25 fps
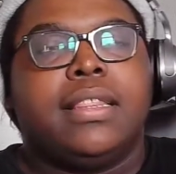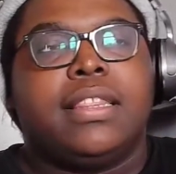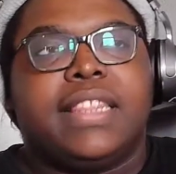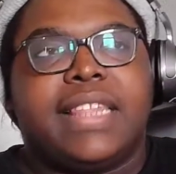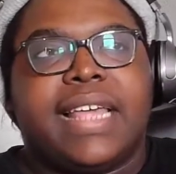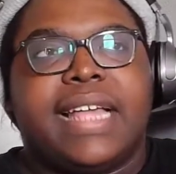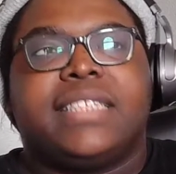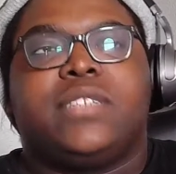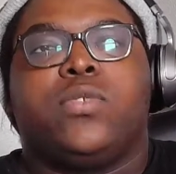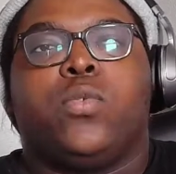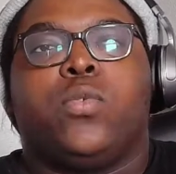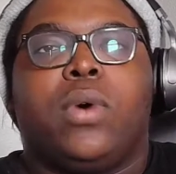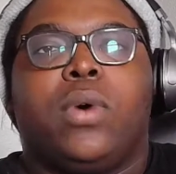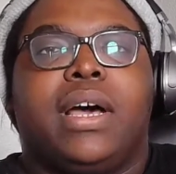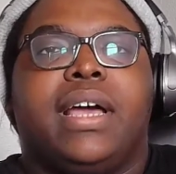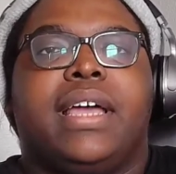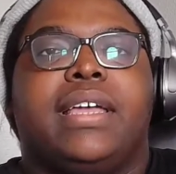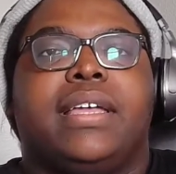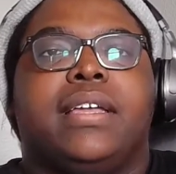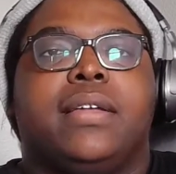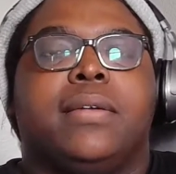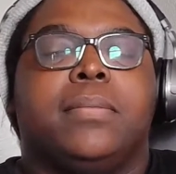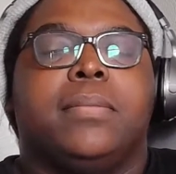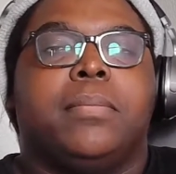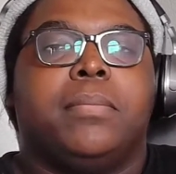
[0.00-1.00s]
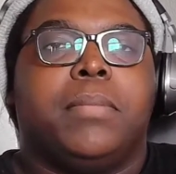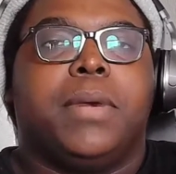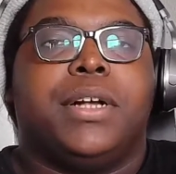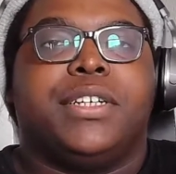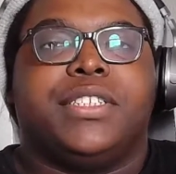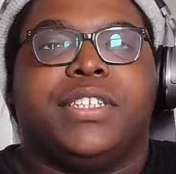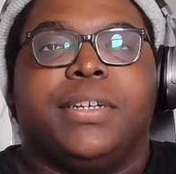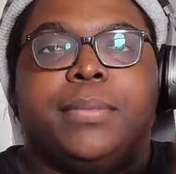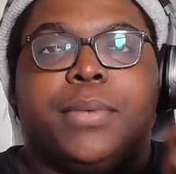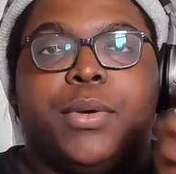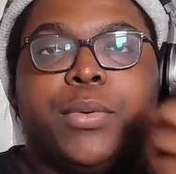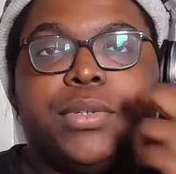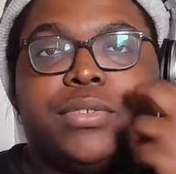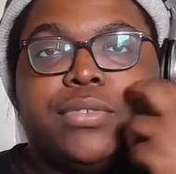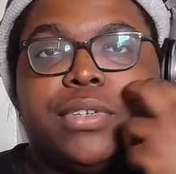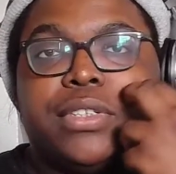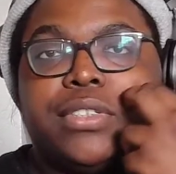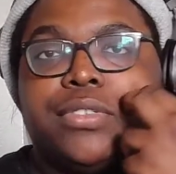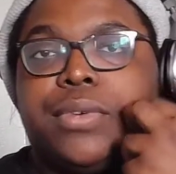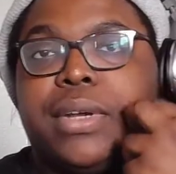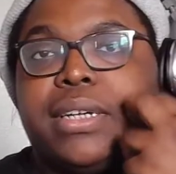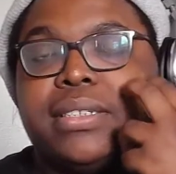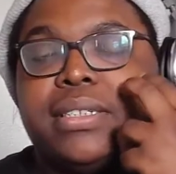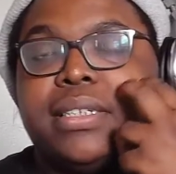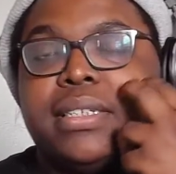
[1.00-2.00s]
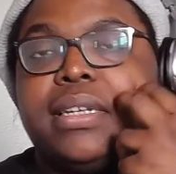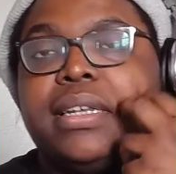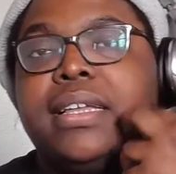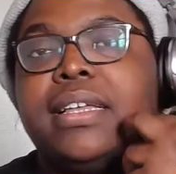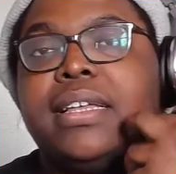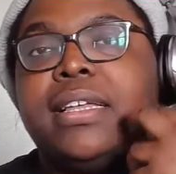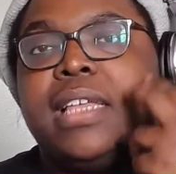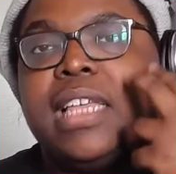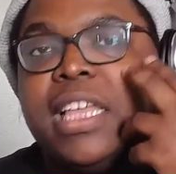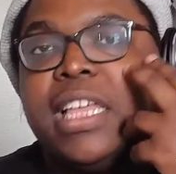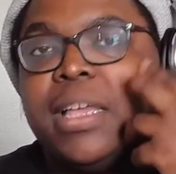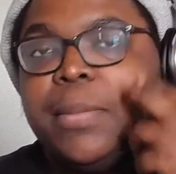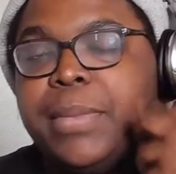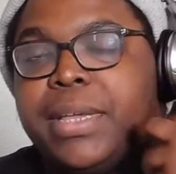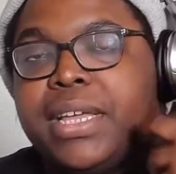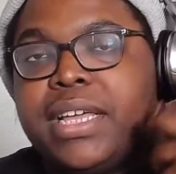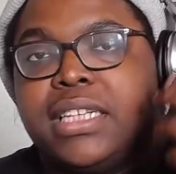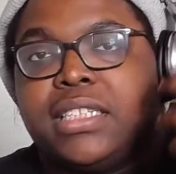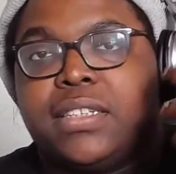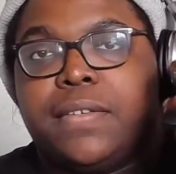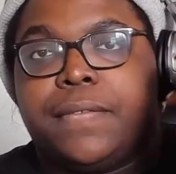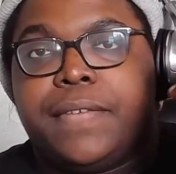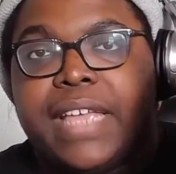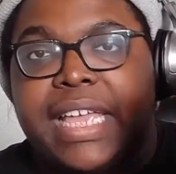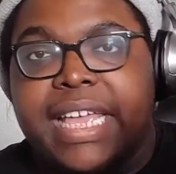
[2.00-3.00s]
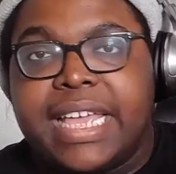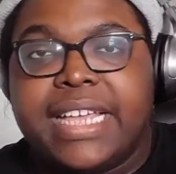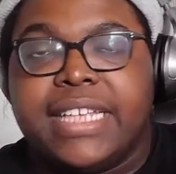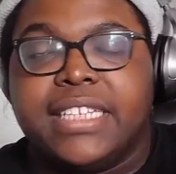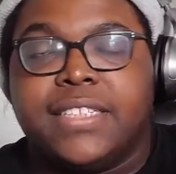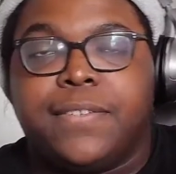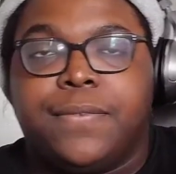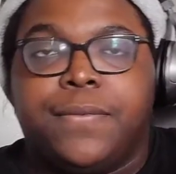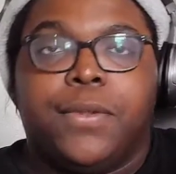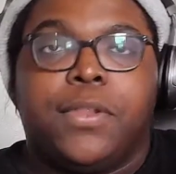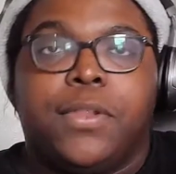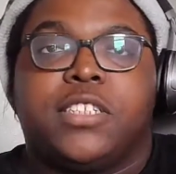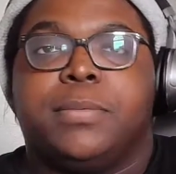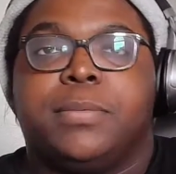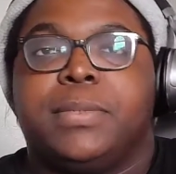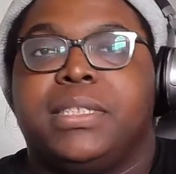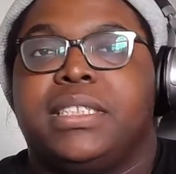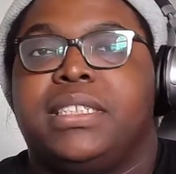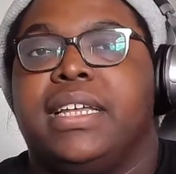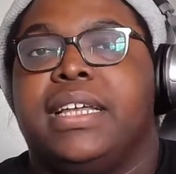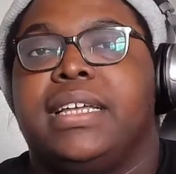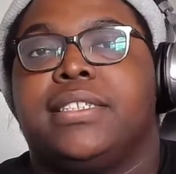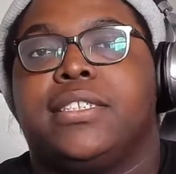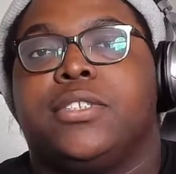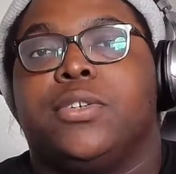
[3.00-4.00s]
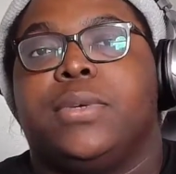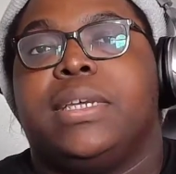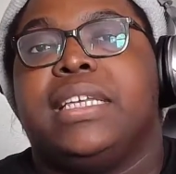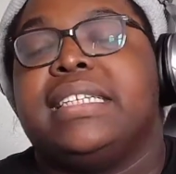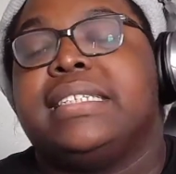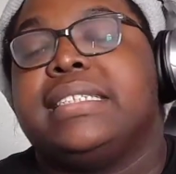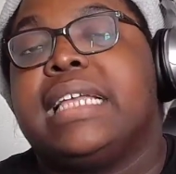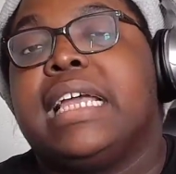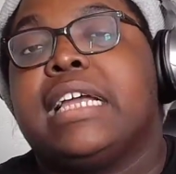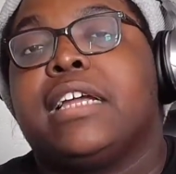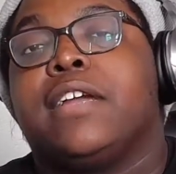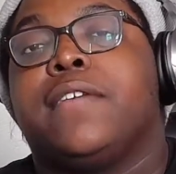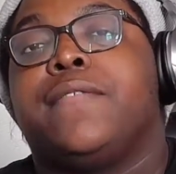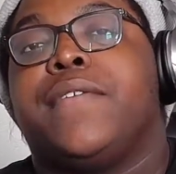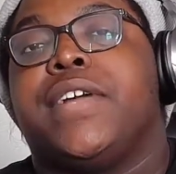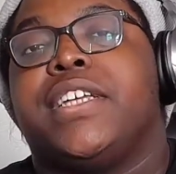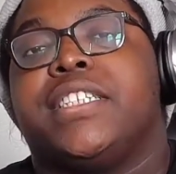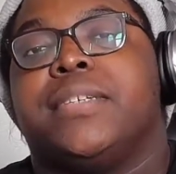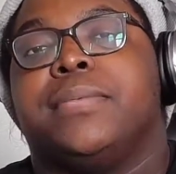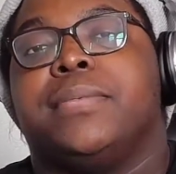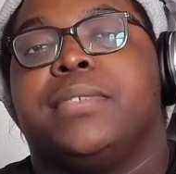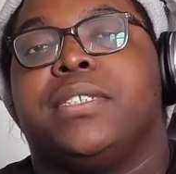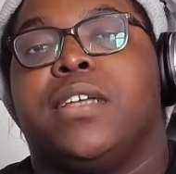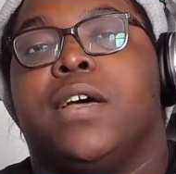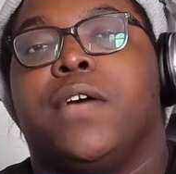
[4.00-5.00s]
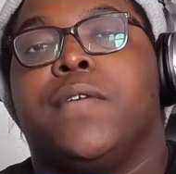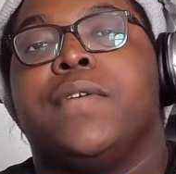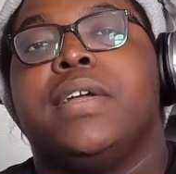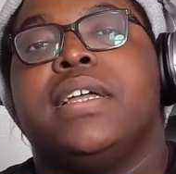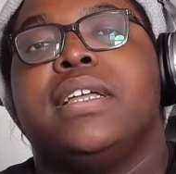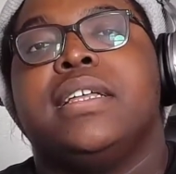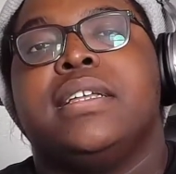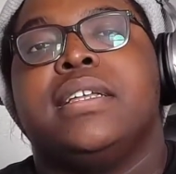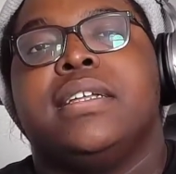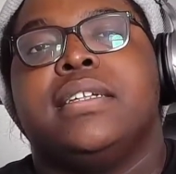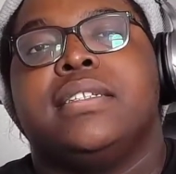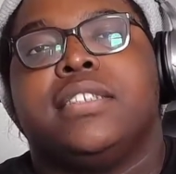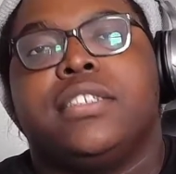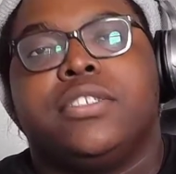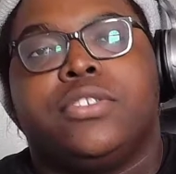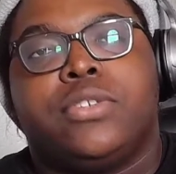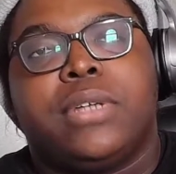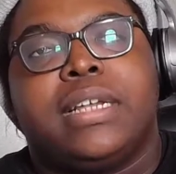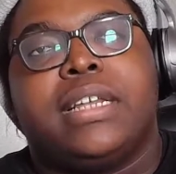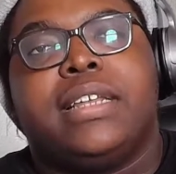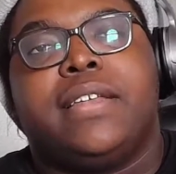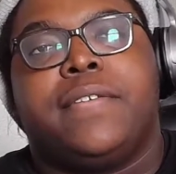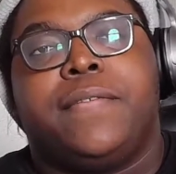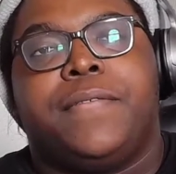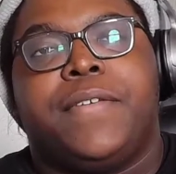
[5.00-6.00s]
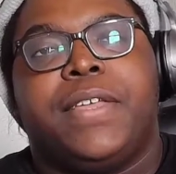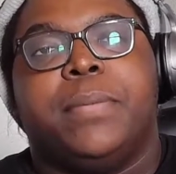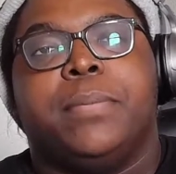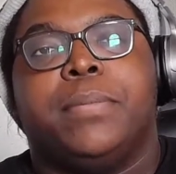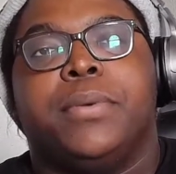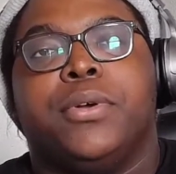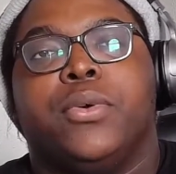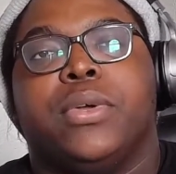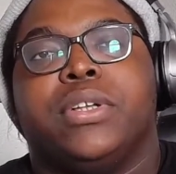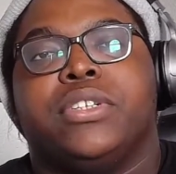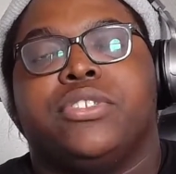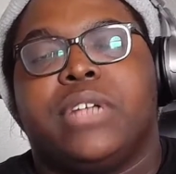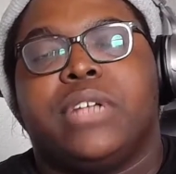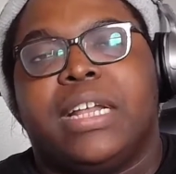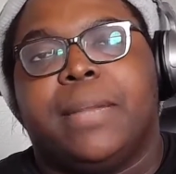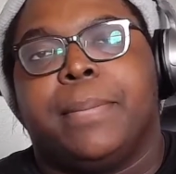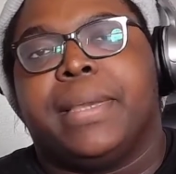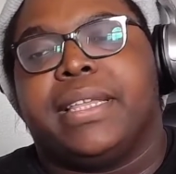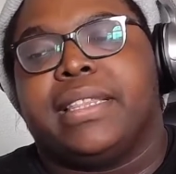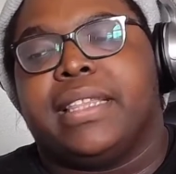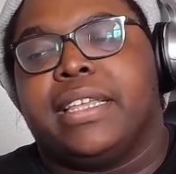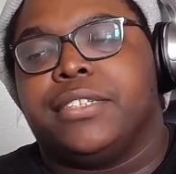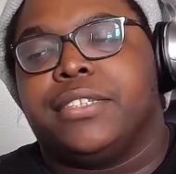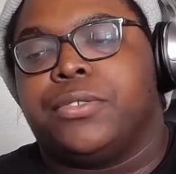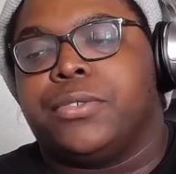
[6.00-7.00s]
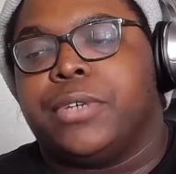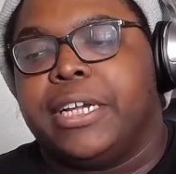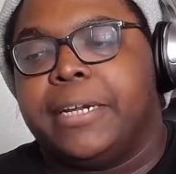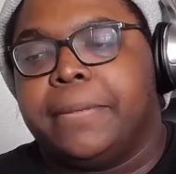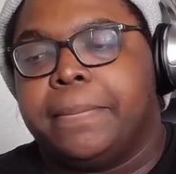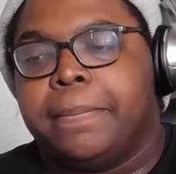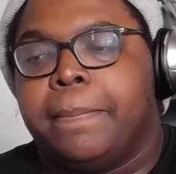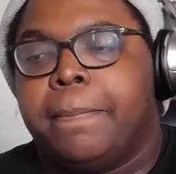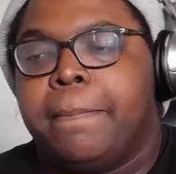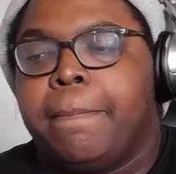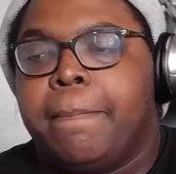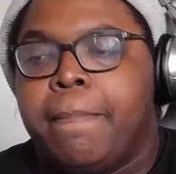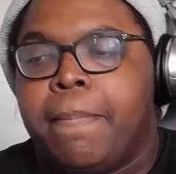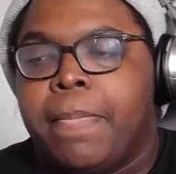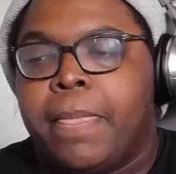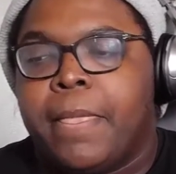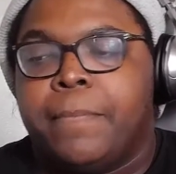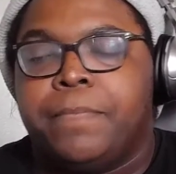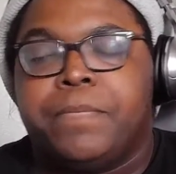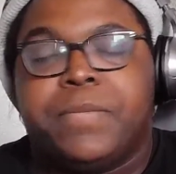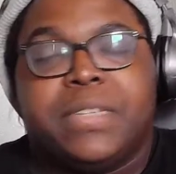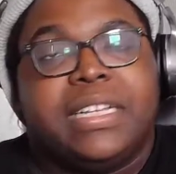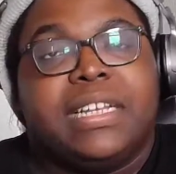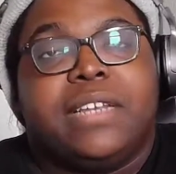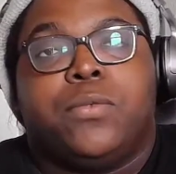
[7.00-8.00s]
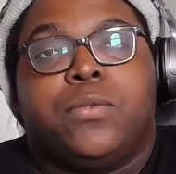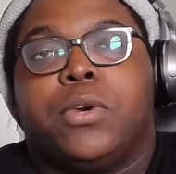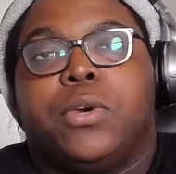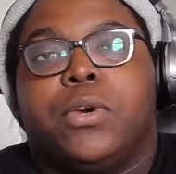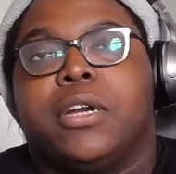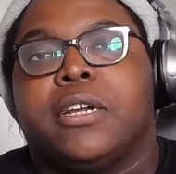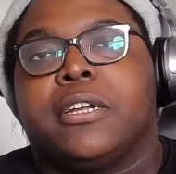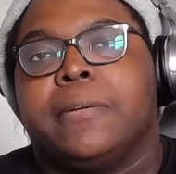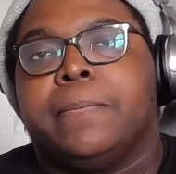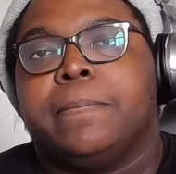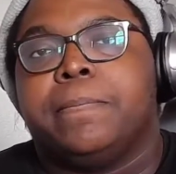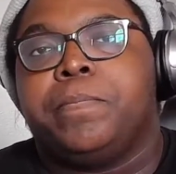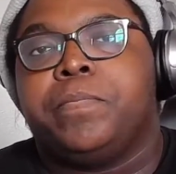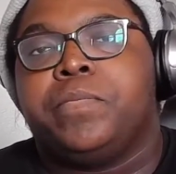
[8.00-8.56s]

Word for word: That's why Majin Buu was resurrected, because of his foolish mistakes. So he sacrificed himself to try to defeat Boo and try to make things right. It didn't work.